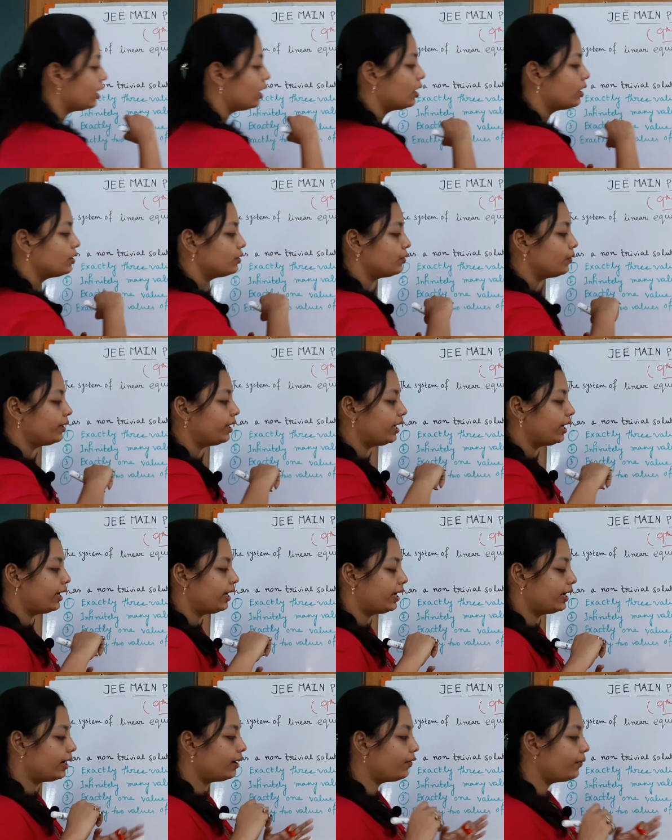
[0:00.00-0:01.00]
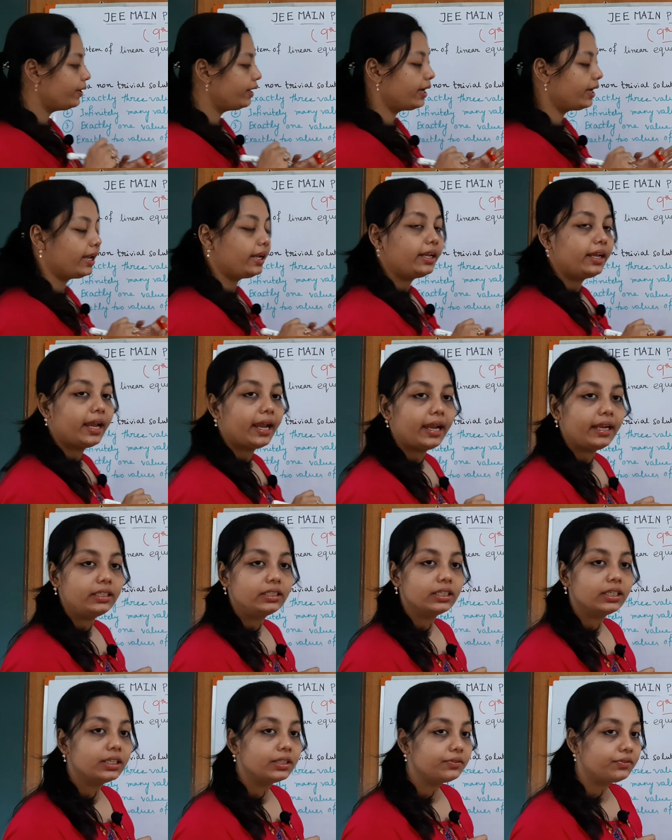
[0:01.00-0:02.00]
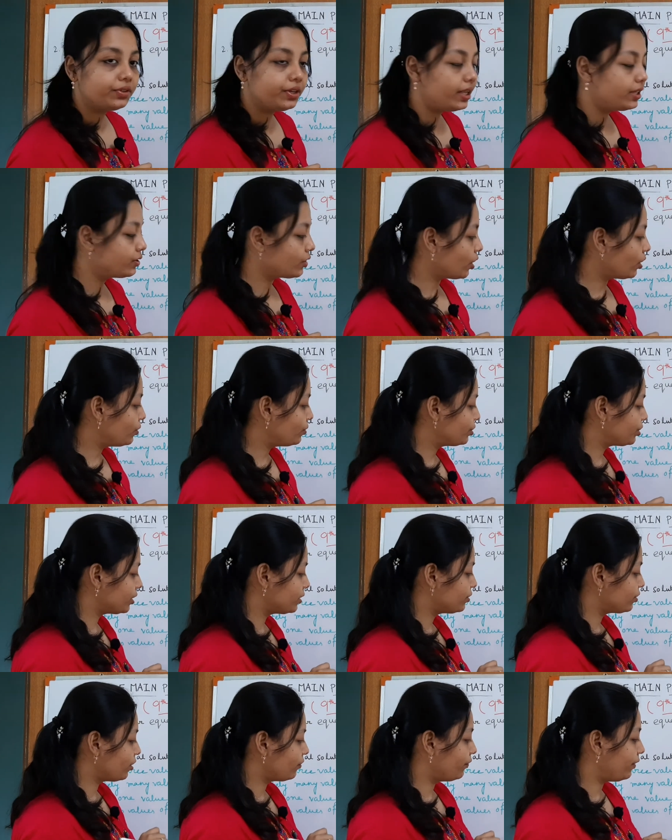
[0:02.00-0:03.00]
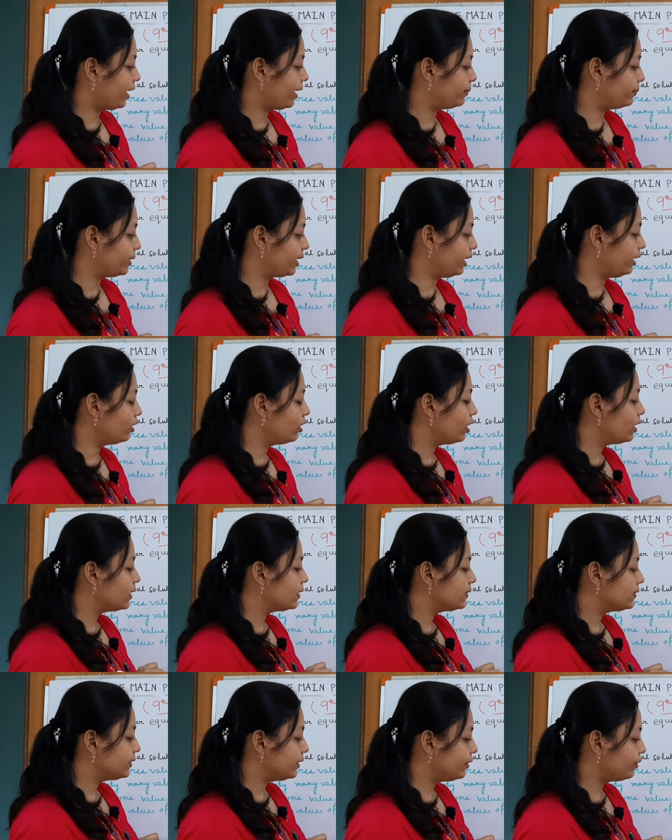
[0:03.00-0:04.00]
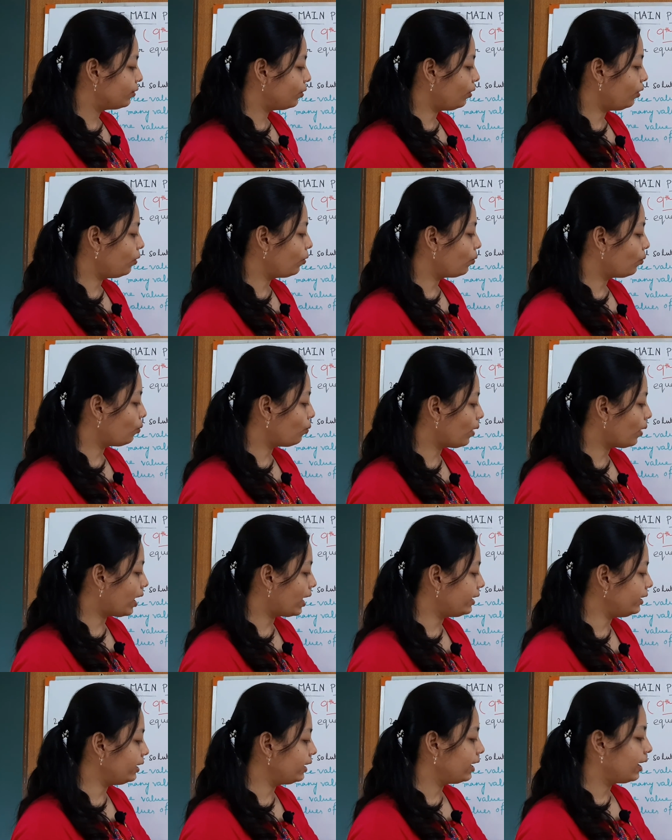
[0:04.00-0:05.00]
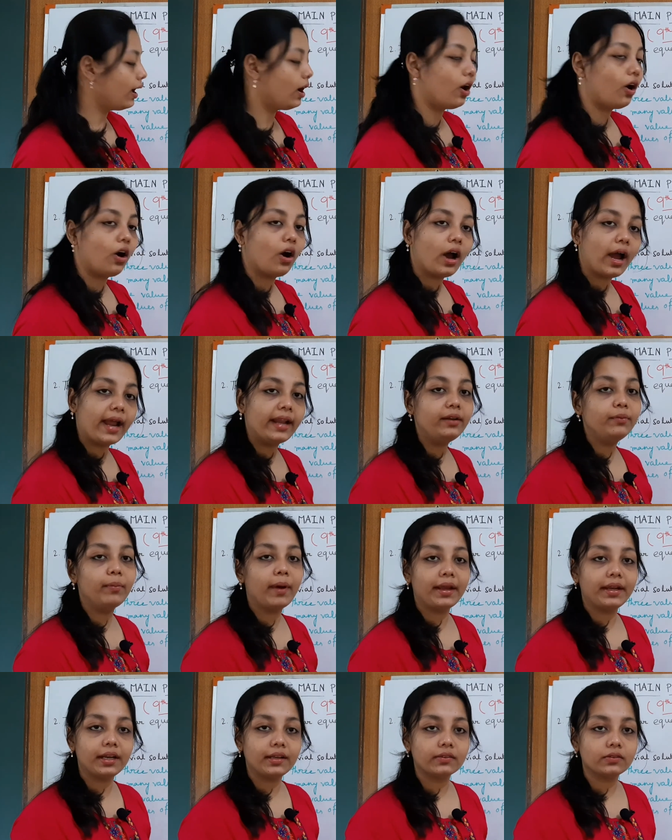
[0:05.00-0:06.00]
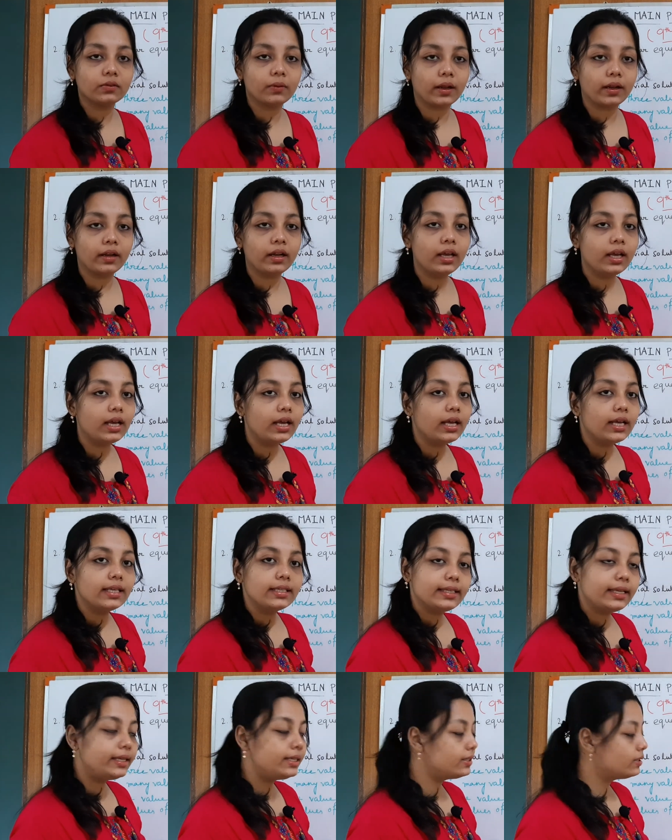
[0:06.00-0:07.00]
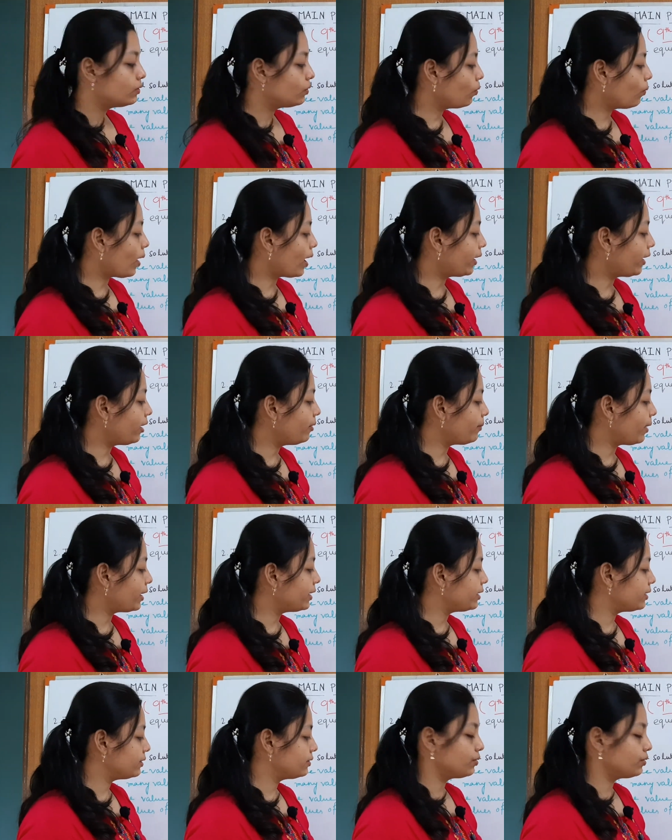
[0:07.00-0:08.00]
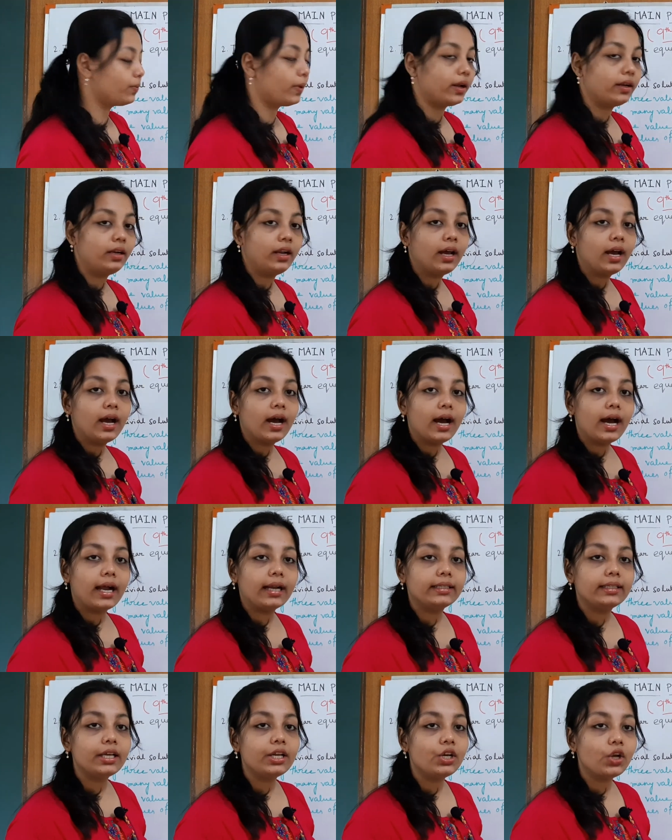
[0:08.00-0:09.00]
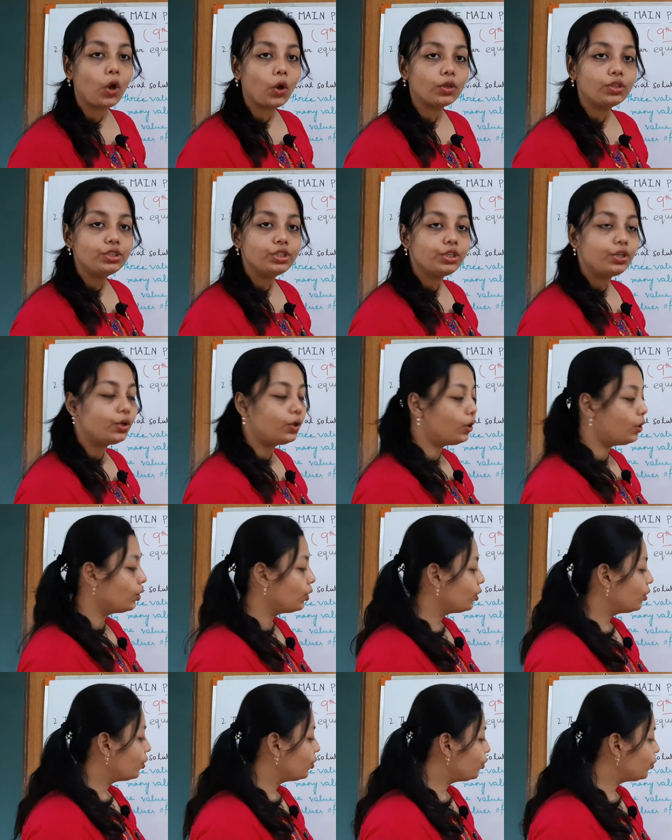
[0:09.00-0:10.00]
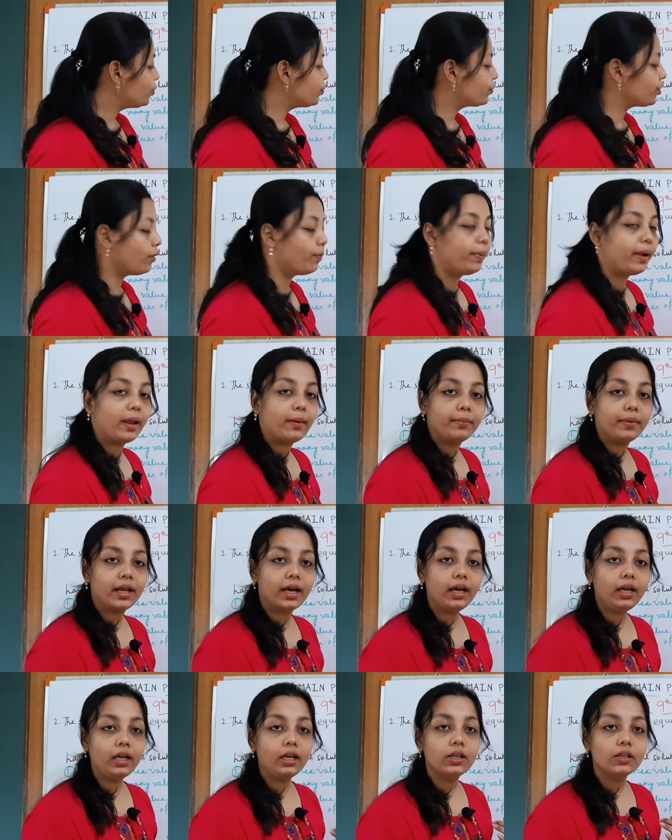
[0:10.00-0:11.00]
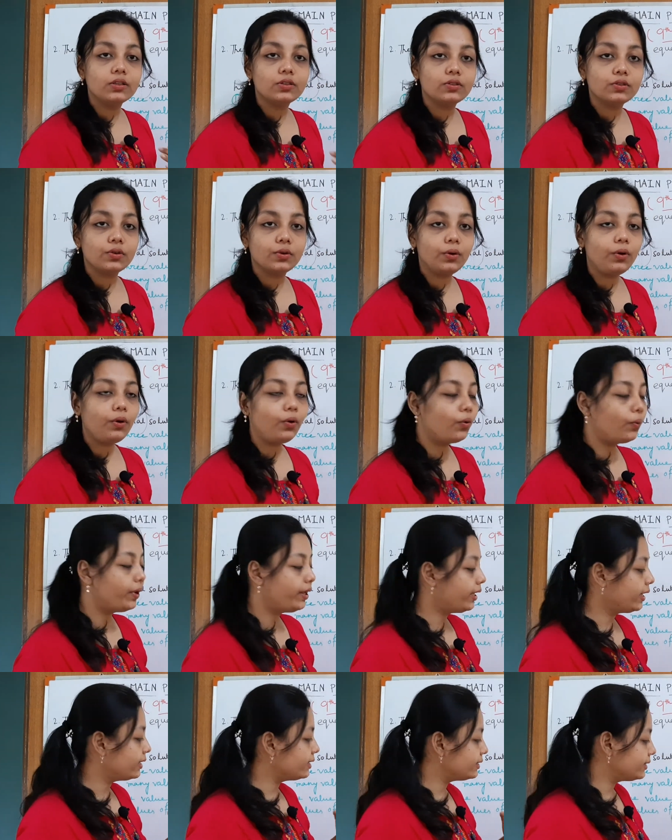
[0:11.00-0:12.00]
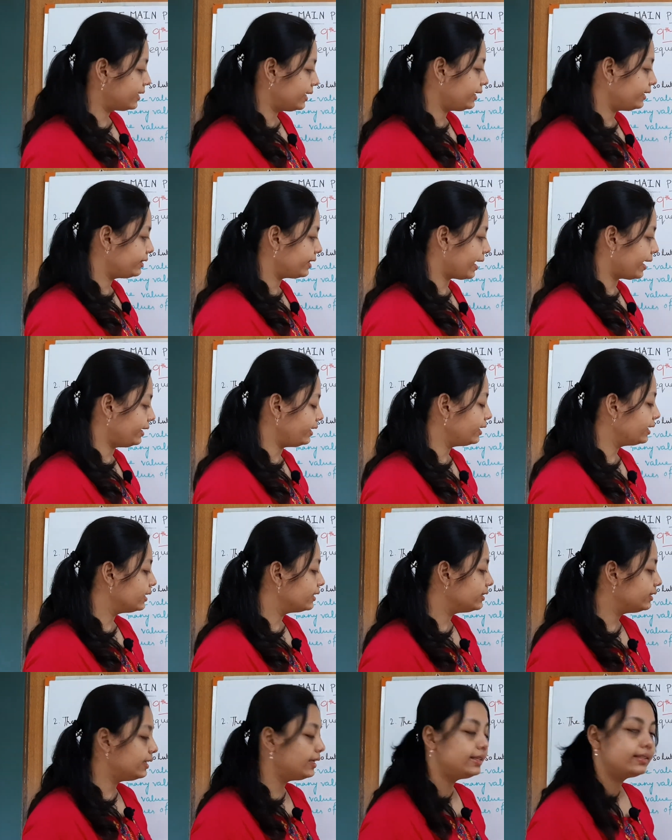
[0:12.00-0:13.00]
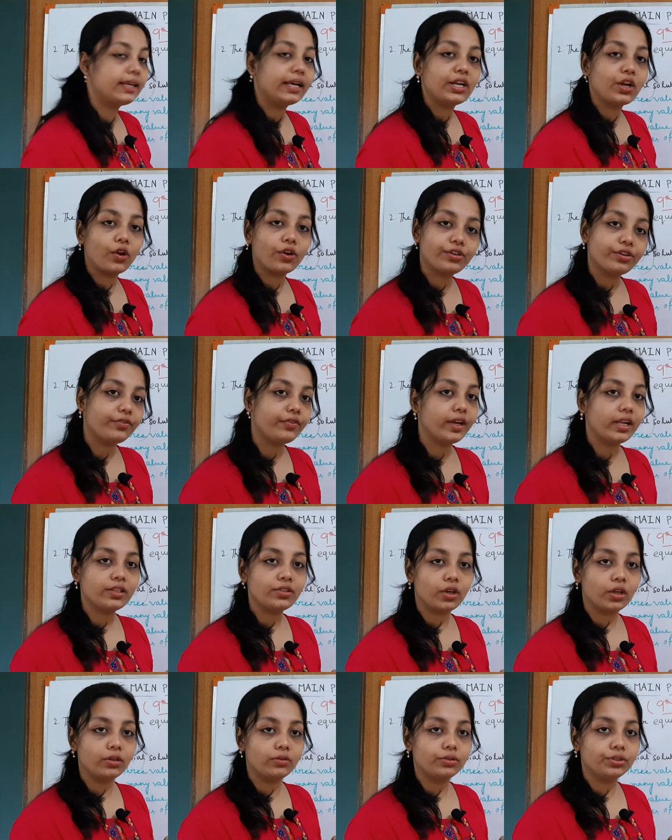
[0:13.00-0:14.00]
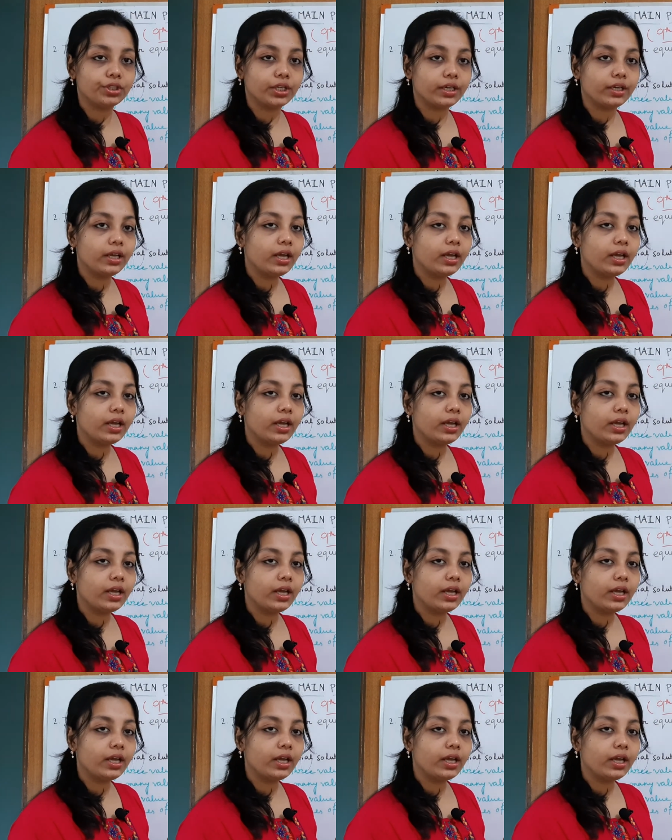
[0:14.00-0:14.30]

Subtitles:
So here we can get 3 solutions of lambda, 0, 1 and minus 1. Since 1 and minus 1 are the non-zero roots of lambda, so we can say that these are non-trivial solution.